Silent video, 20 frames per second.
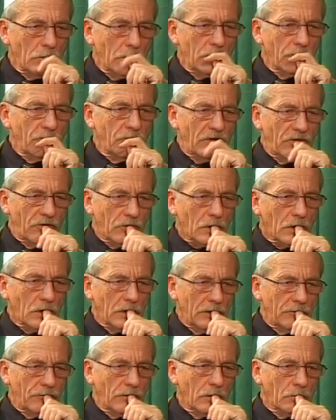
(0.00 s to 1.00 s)
fifth
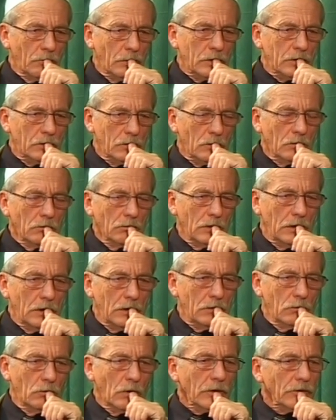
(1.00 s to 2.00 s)
Khalifa, but
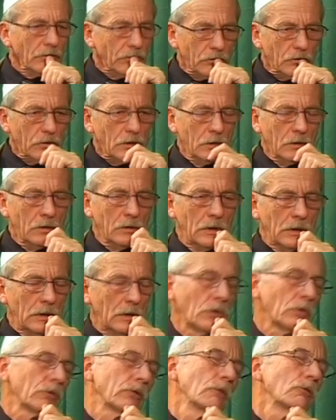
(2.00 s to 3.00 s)
only once
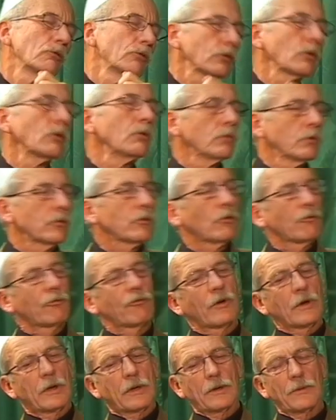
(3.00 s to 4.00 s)
in Oslo so
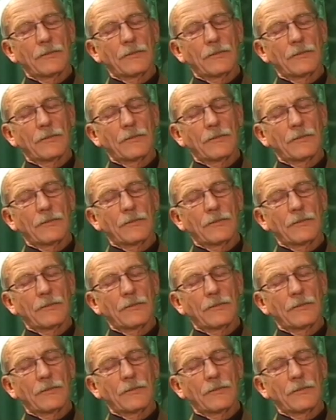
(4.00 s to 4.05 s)
far.